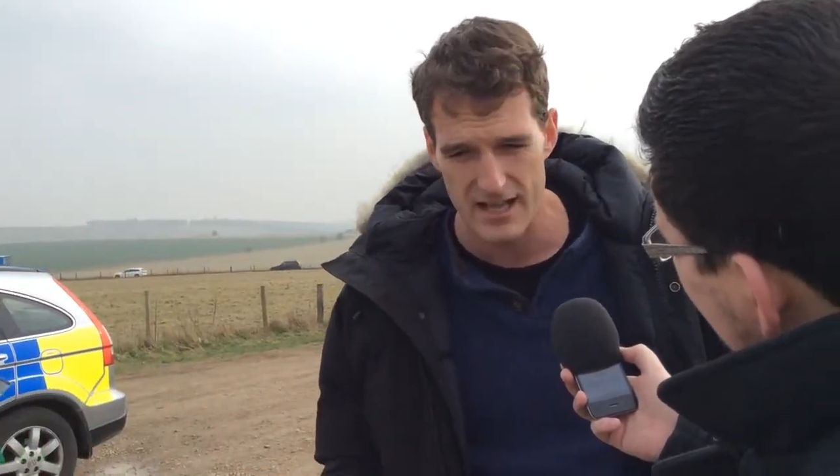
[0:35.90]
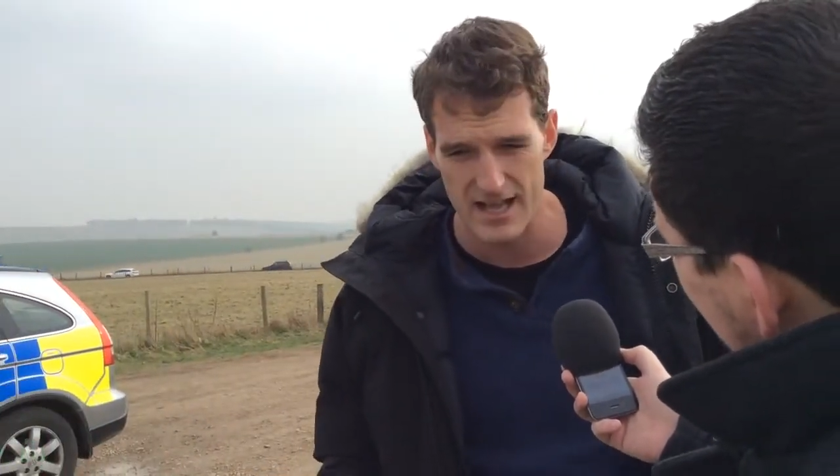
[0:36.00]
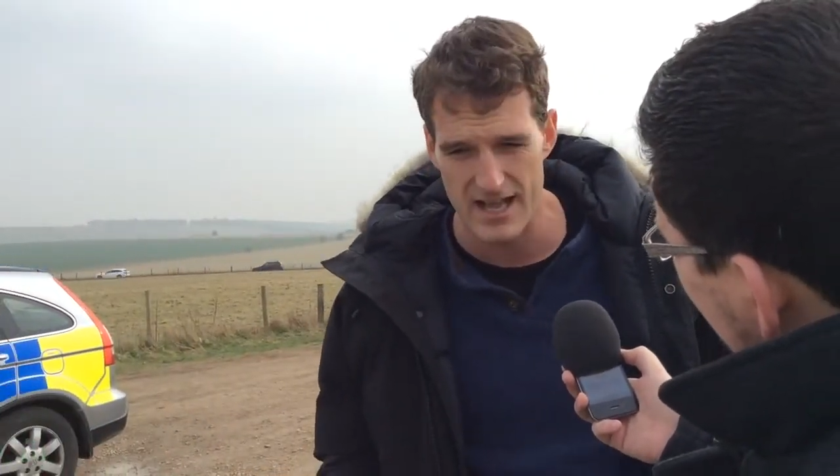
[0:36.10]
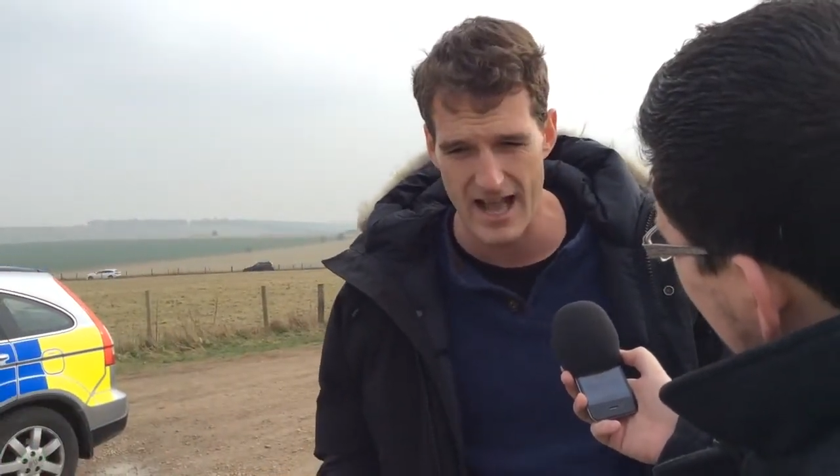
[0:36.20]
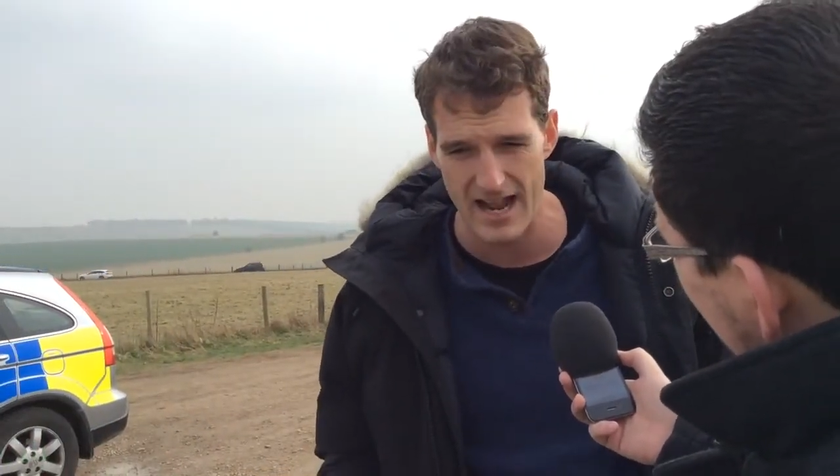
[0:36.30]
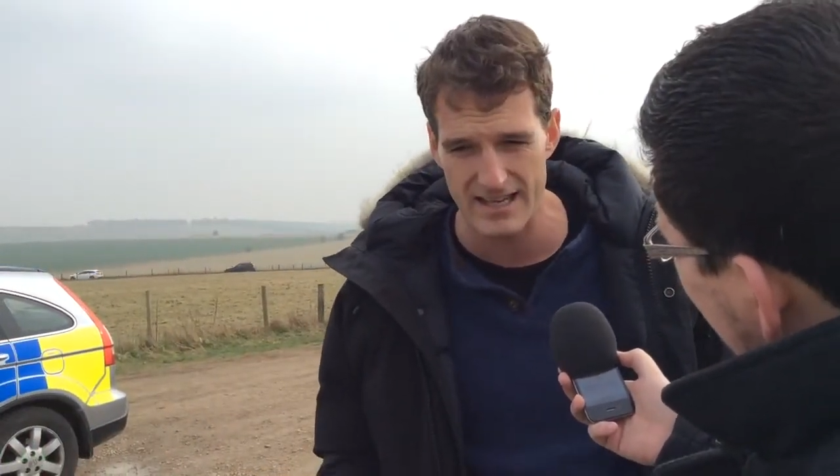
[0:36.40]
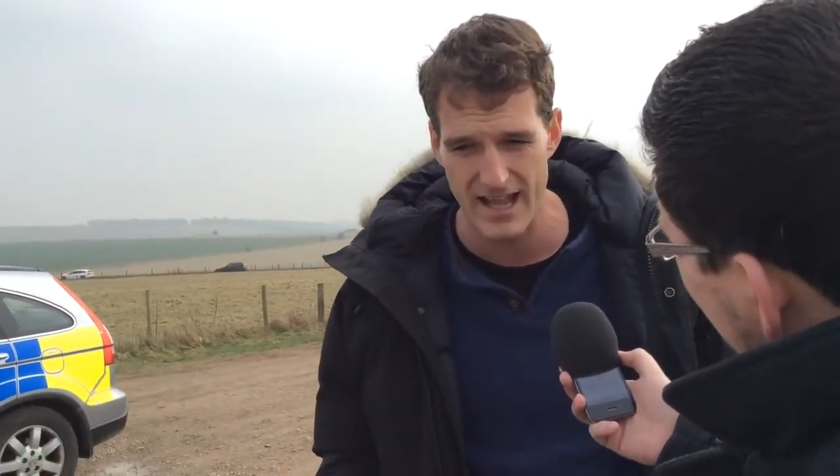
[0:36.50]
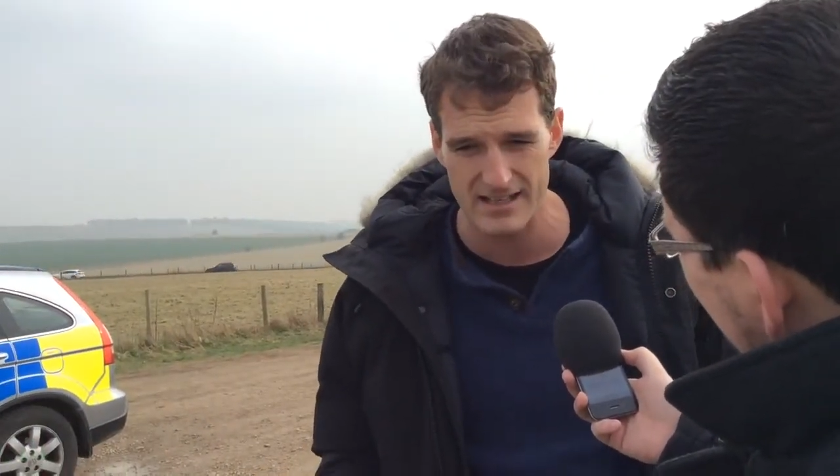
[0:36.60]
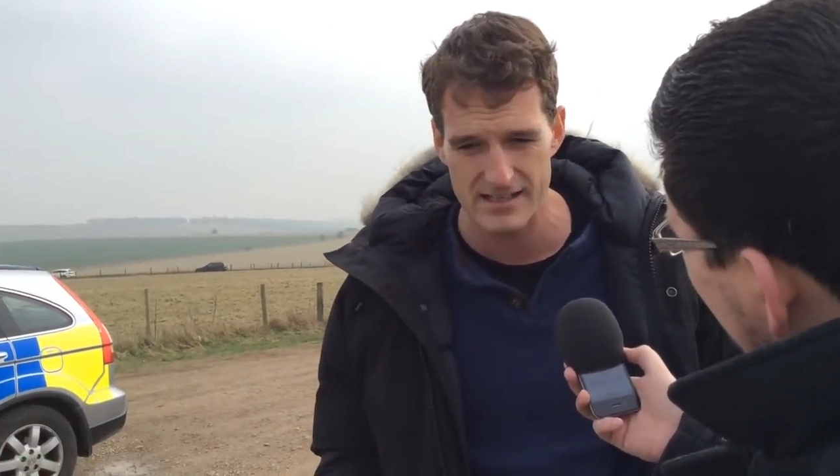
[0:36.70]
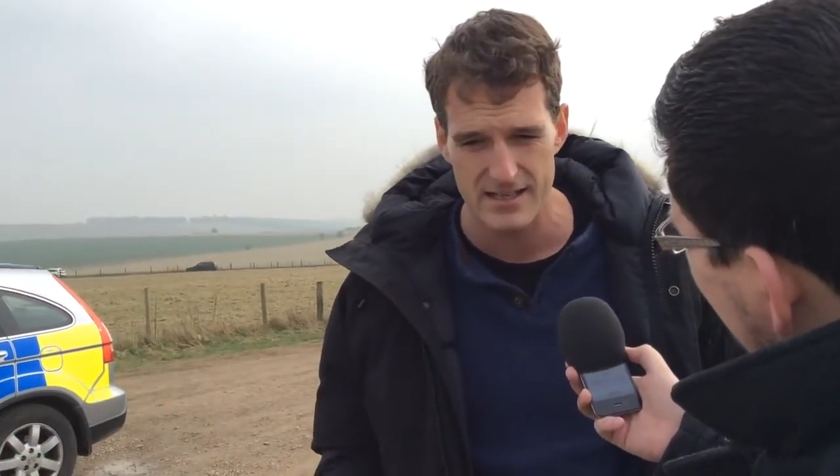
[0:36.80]
Uh, and
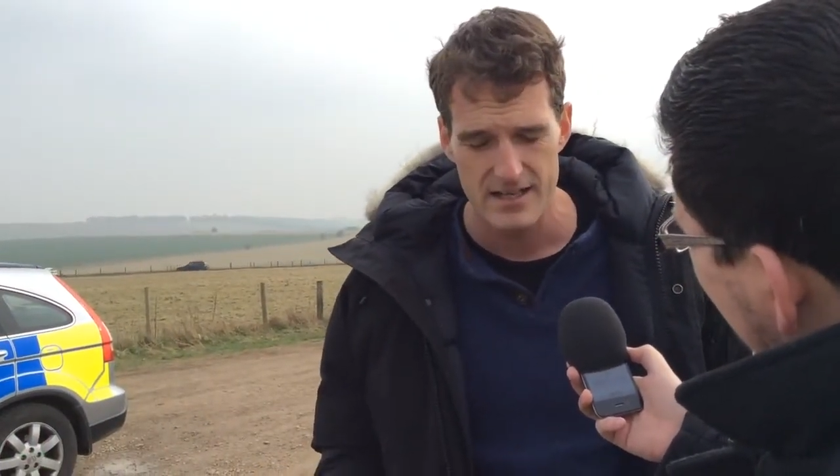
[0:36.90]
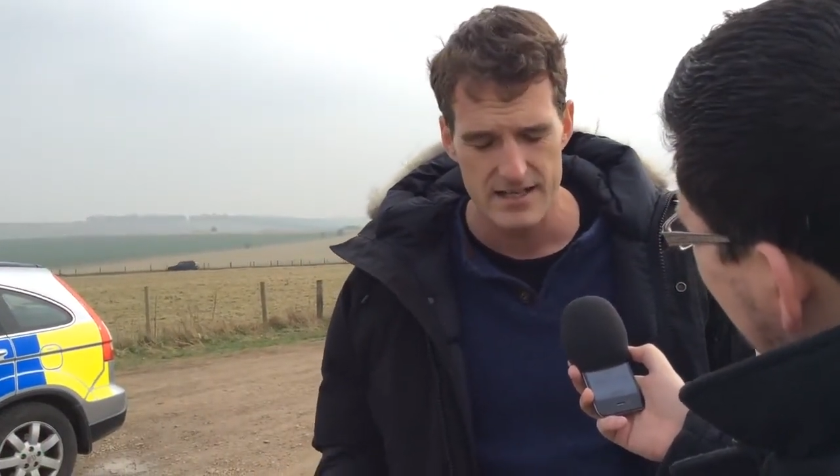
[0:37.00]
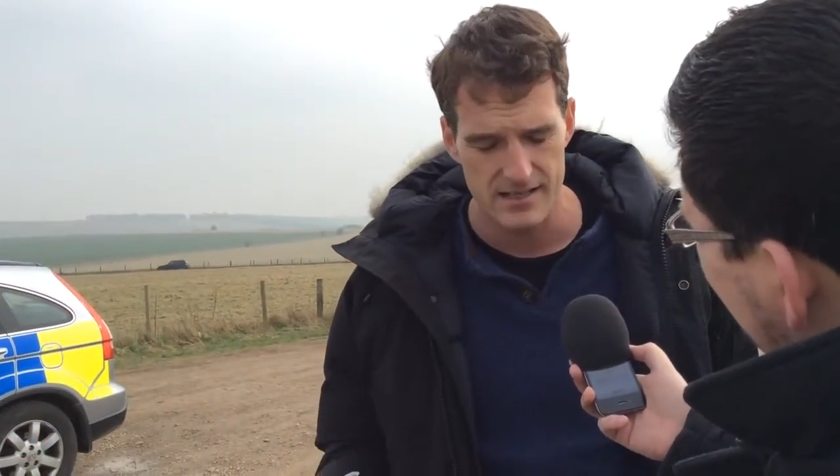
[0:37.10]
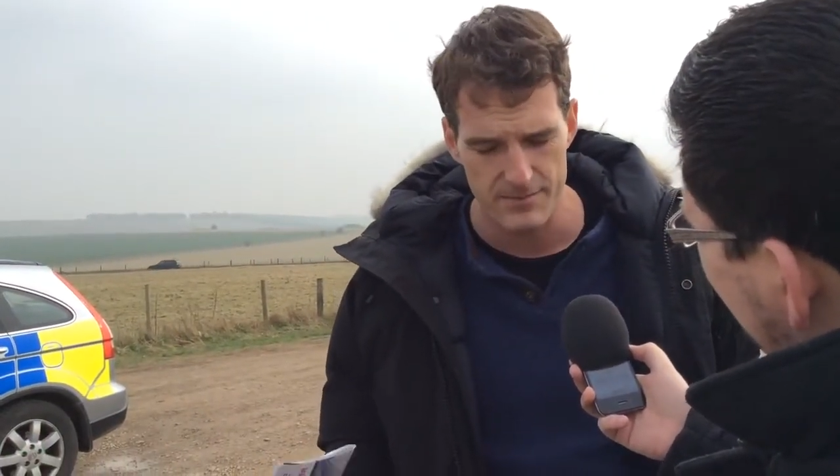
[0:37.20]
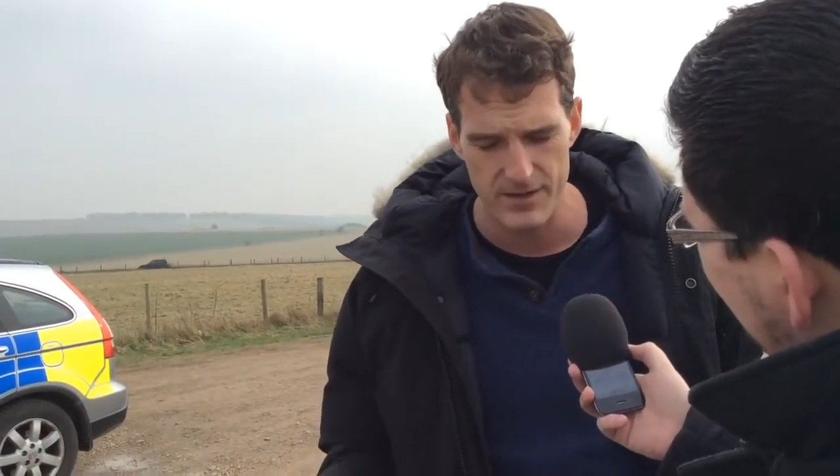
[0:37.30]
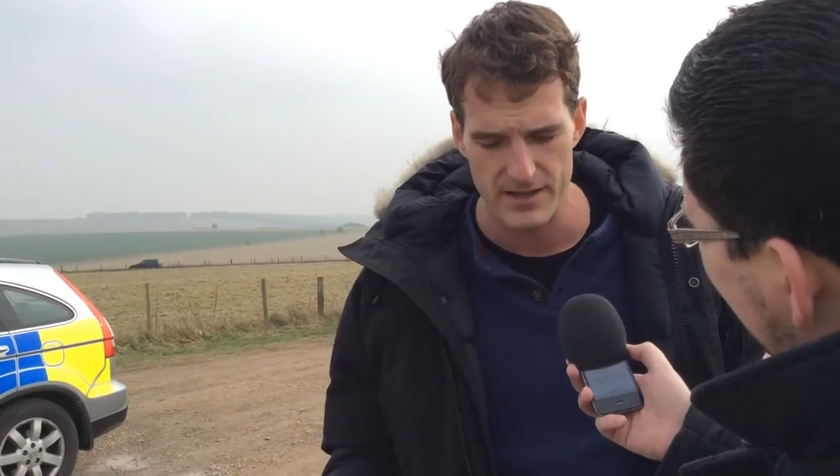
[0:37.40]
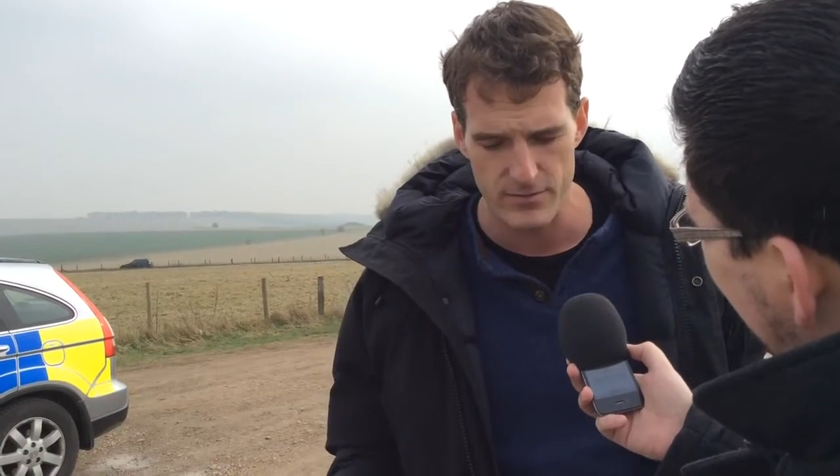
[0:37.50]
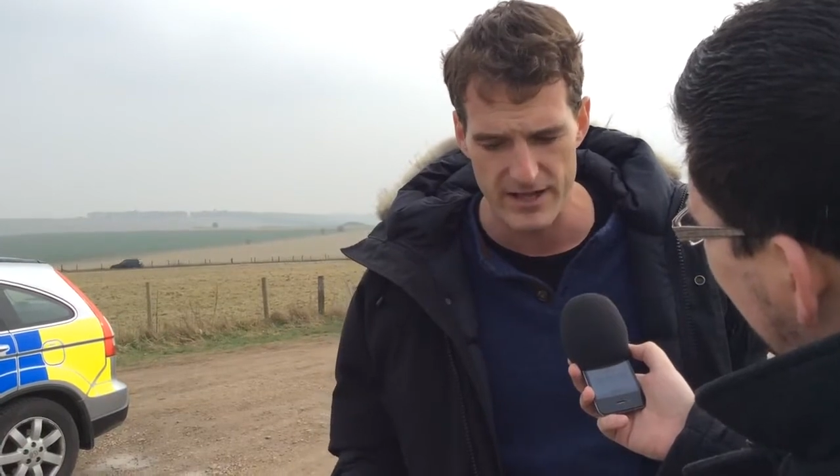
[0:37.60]
that's something that